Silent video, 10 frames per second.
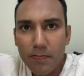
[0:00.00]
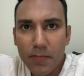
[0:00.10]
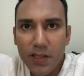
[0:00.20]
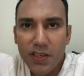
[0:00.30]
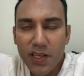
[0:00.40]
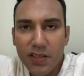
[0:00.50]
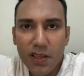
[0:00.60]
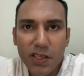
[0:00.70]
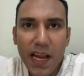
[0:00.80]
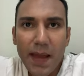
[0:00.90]
It's just
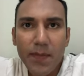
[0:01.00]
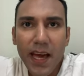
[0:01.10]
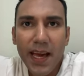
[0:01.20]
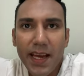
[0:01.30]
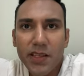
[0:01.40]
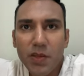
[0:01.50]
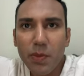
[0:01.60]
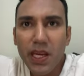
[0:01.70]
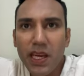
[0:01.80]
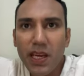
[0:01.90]
a shame that it has to
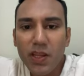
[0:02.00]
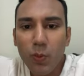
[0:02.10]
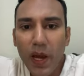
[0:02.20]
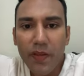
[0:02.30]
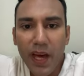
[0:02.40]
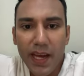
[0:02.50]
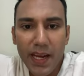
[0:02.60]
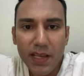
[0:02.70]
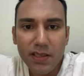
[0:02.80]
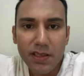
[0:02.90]
be in the way that it
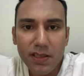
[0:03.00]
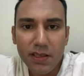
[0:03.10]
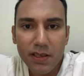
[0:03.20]
is.